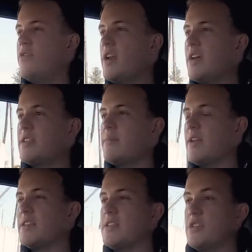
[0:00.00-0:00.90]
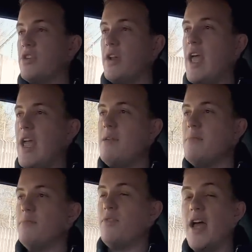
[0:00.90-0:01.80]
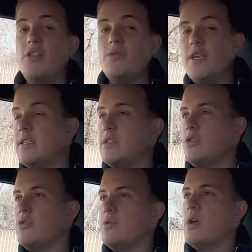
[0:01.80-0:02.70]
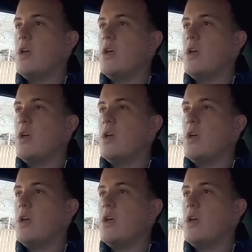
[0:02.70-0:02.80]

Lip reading: really nice thing about this is it's got a brand new ECU,